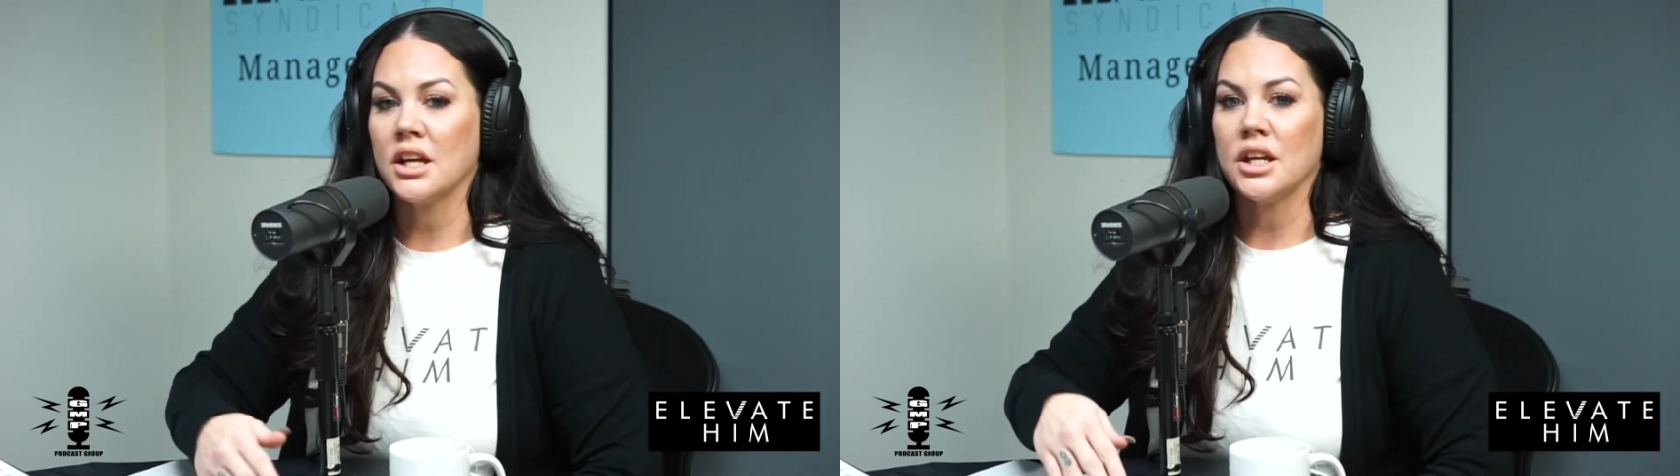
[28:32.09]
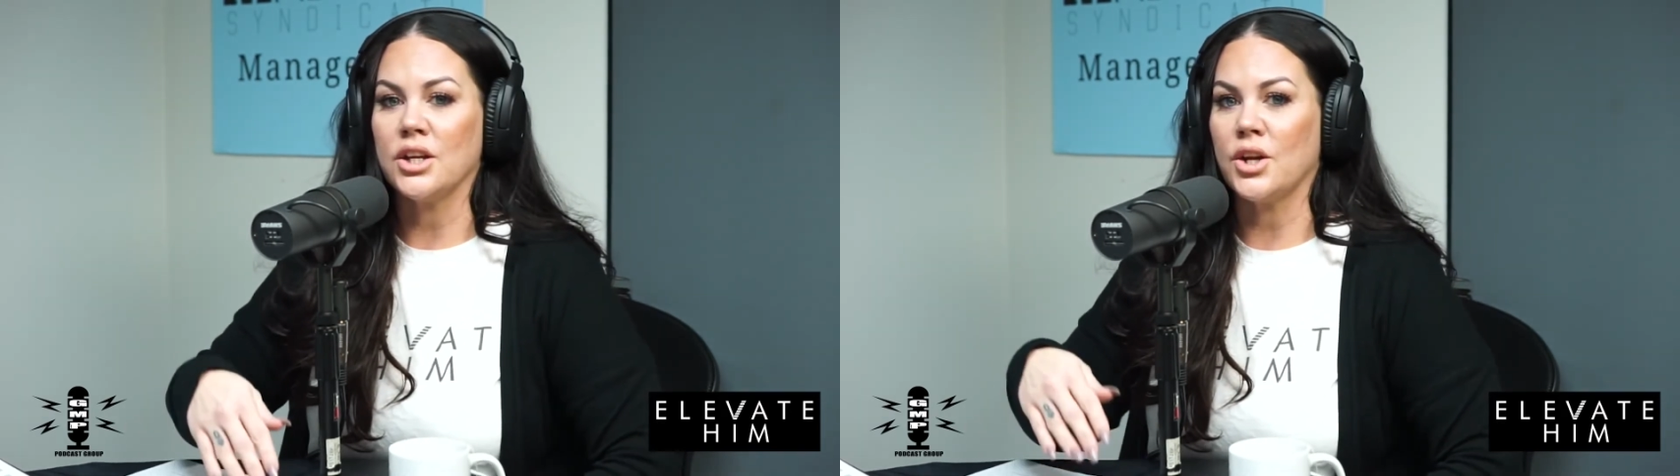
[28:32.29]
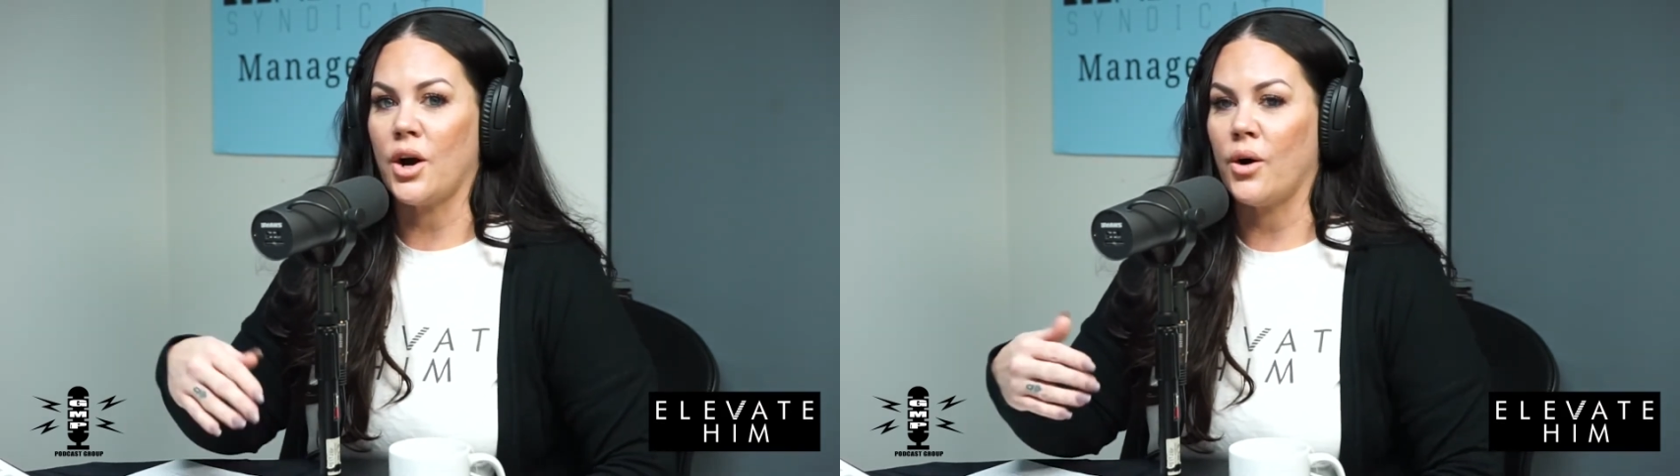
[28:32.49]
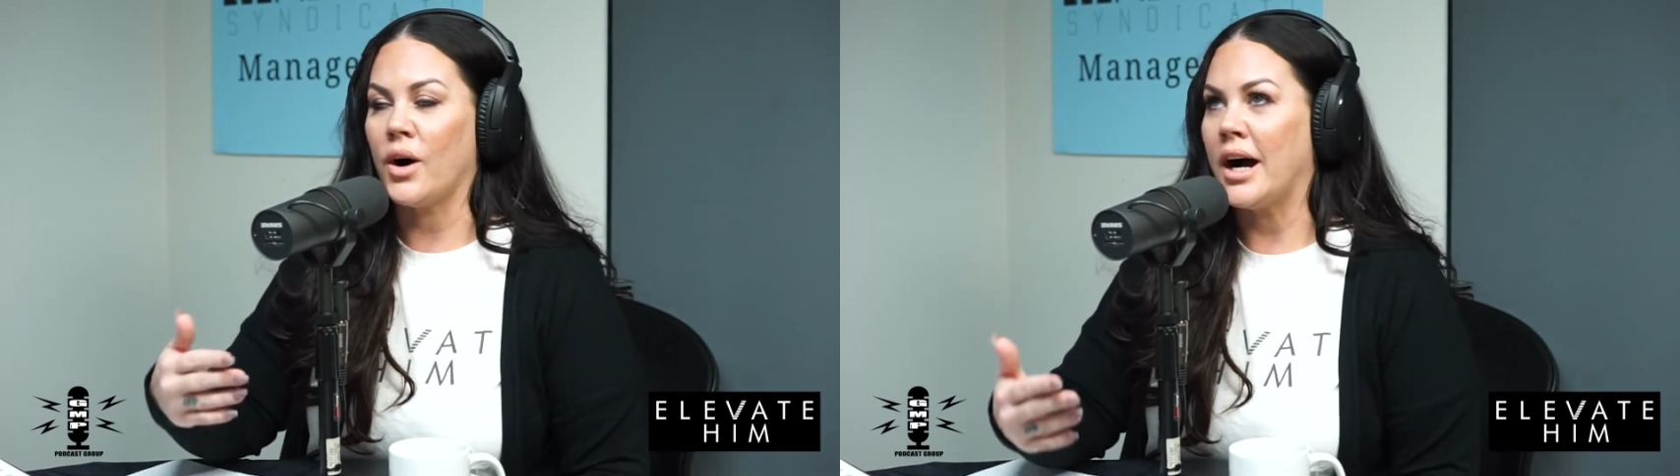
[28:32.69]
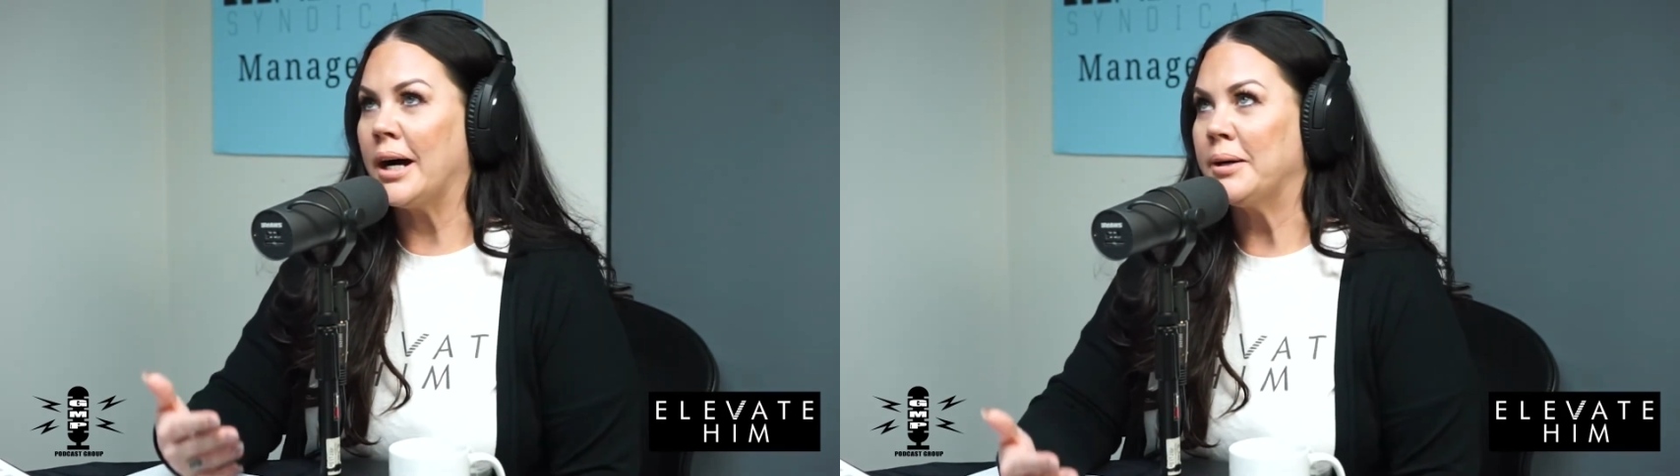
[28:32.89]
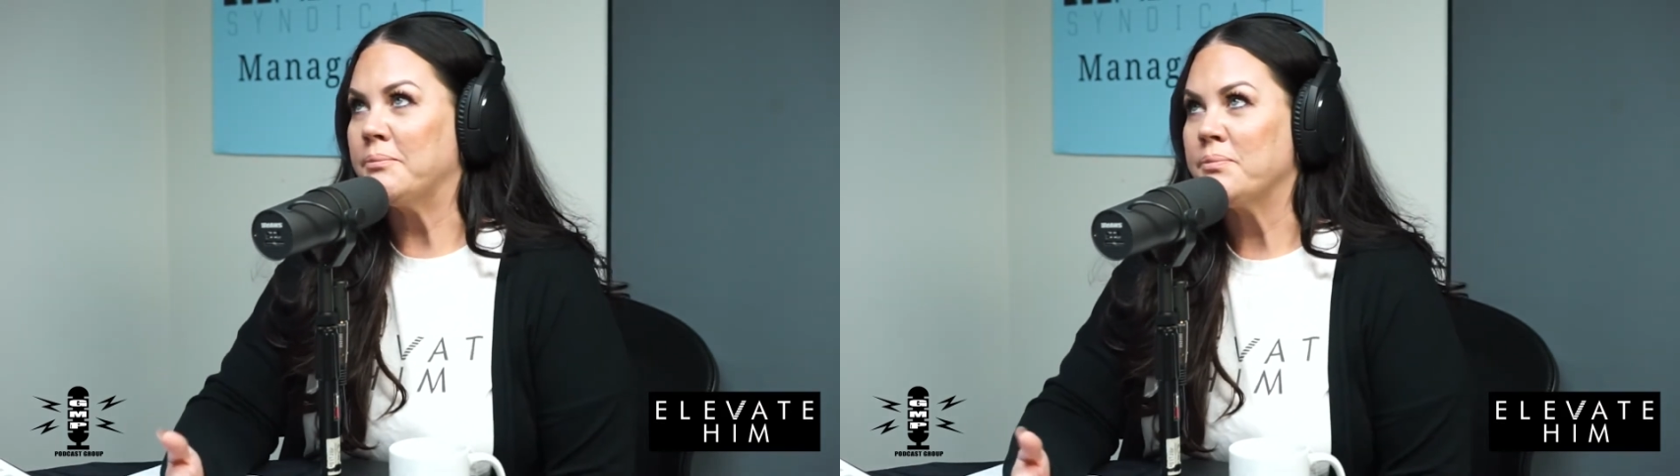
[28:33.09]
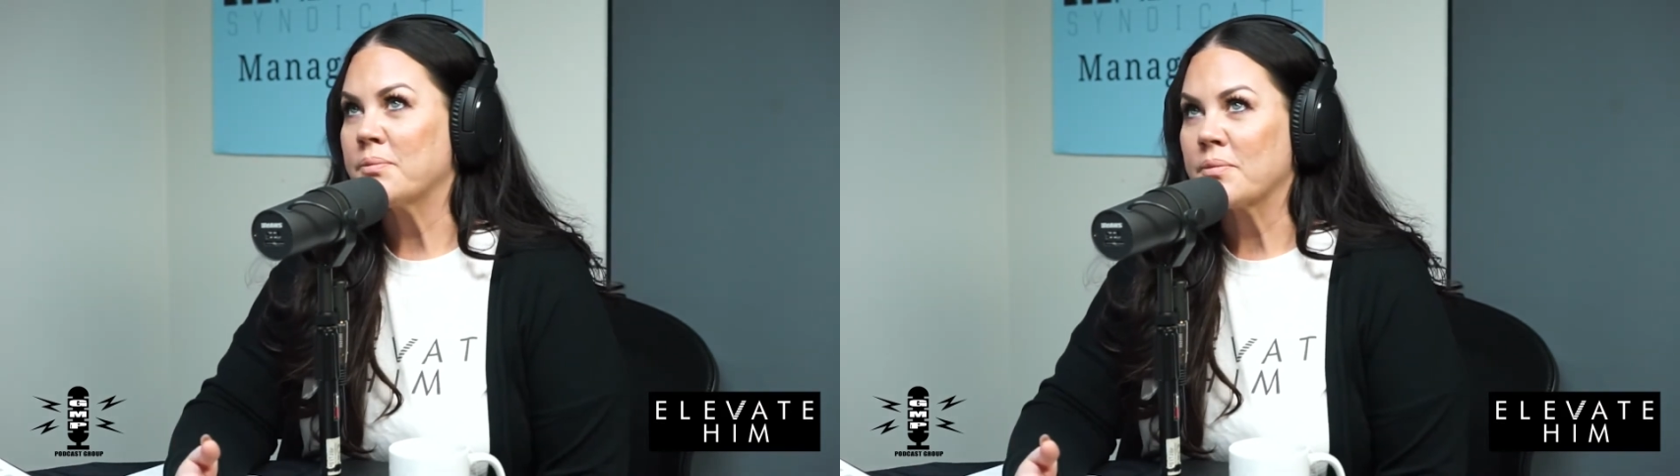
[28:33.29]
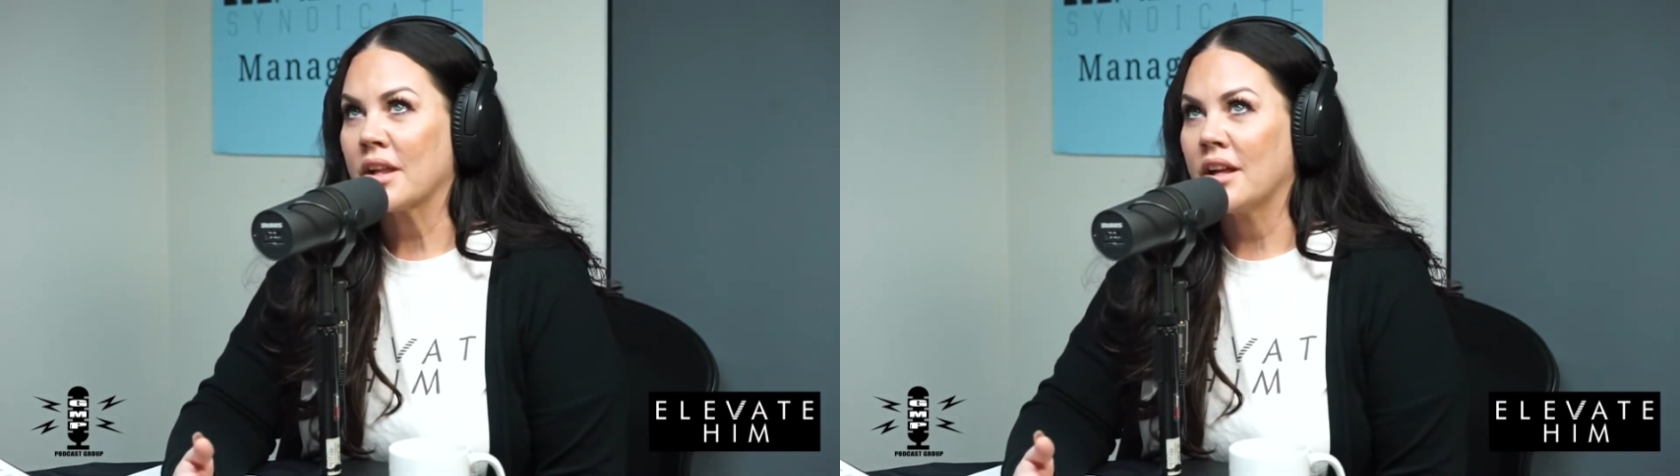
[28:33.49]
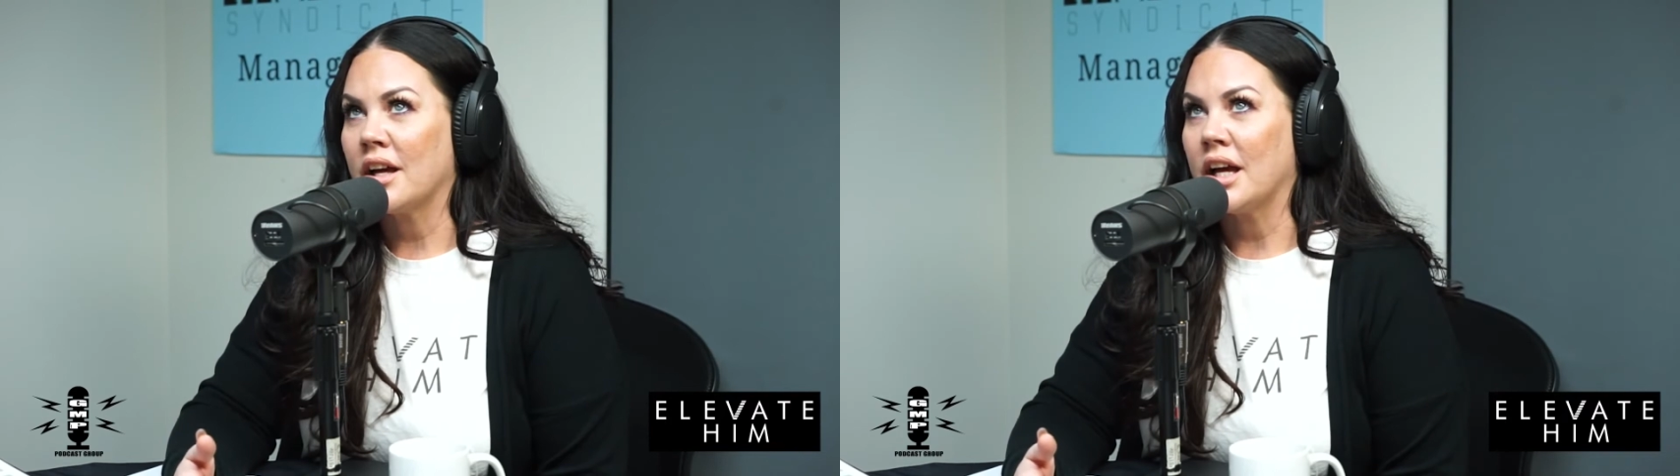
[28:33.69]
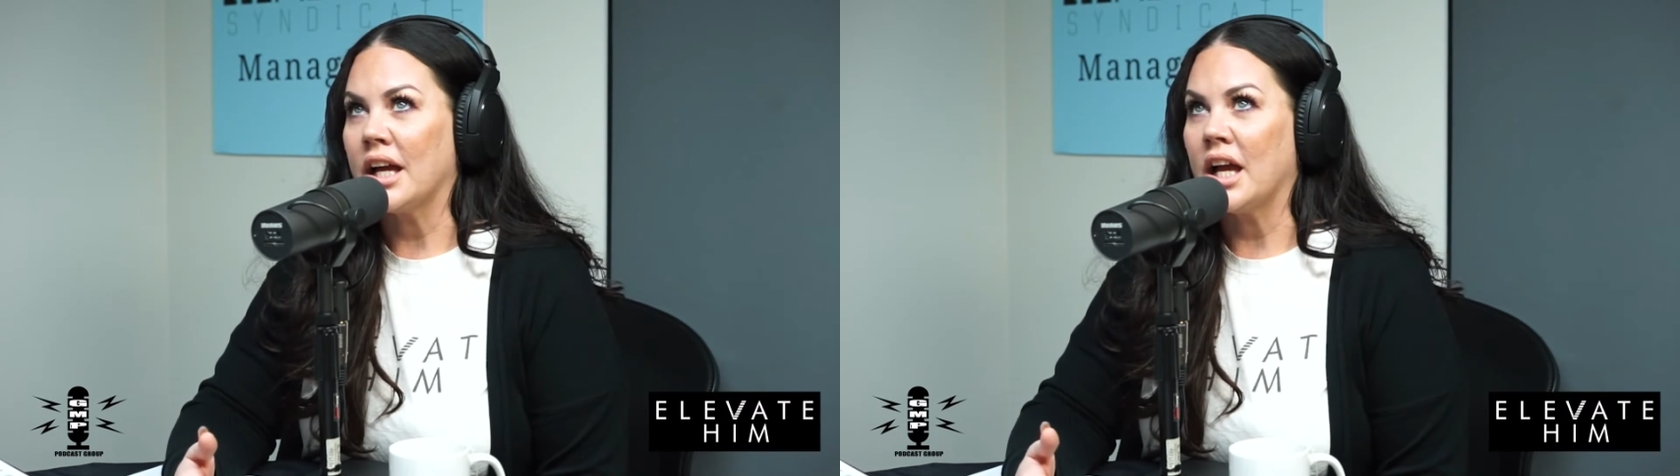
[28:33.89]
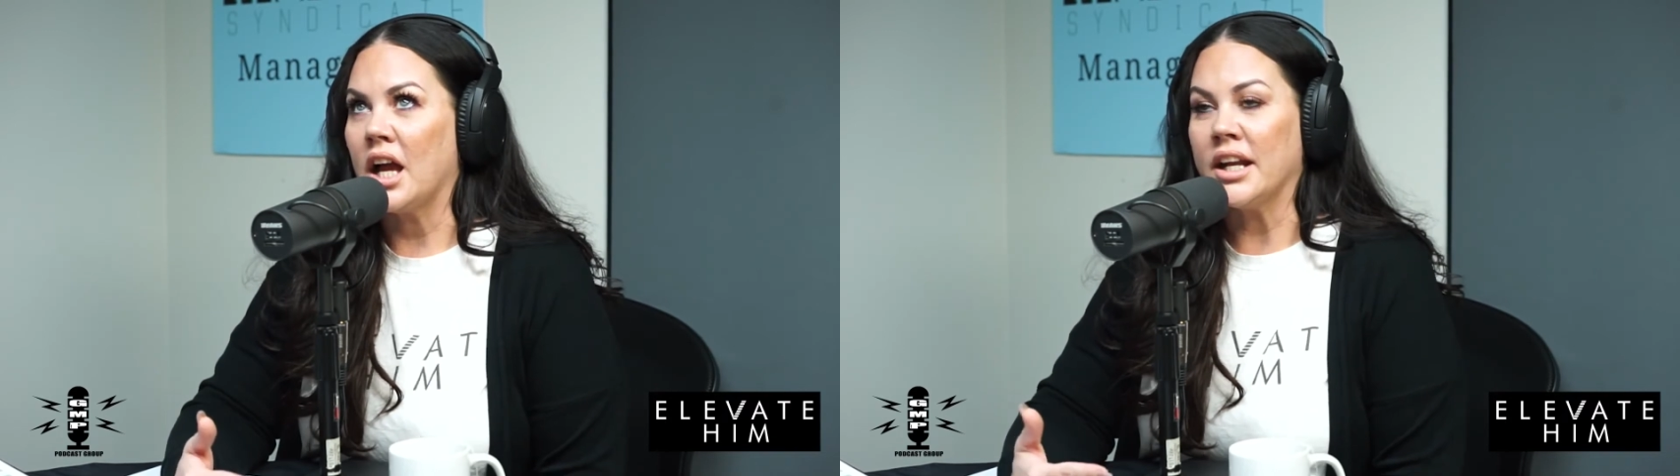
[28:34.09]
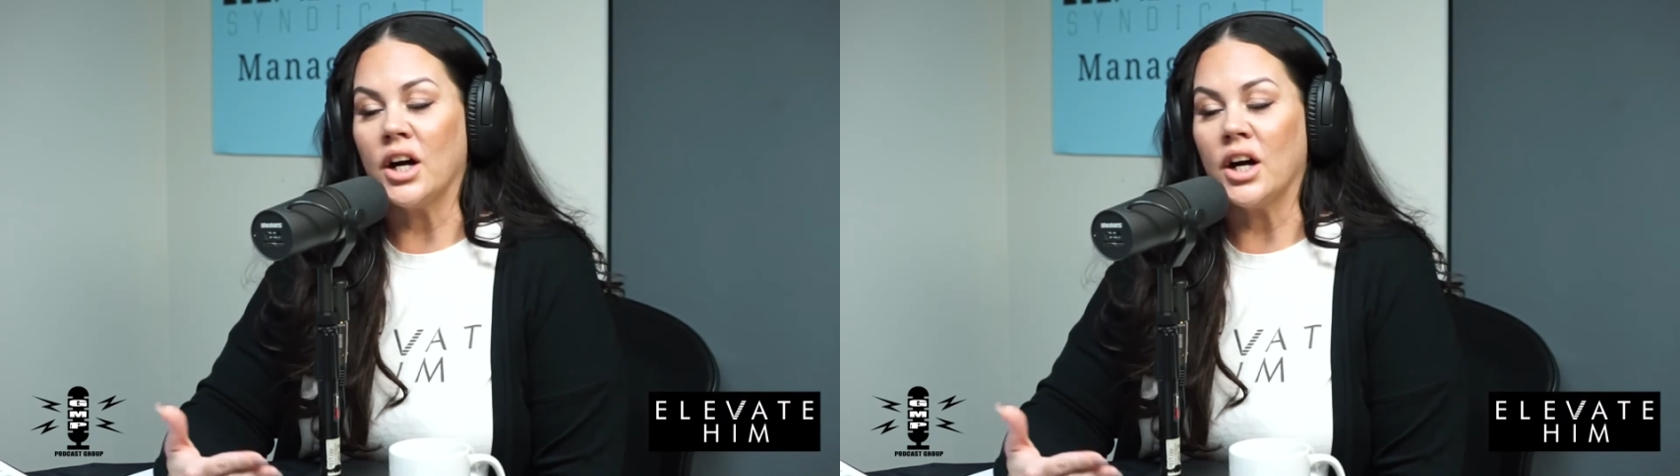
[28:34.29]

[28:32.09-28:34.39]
you know, and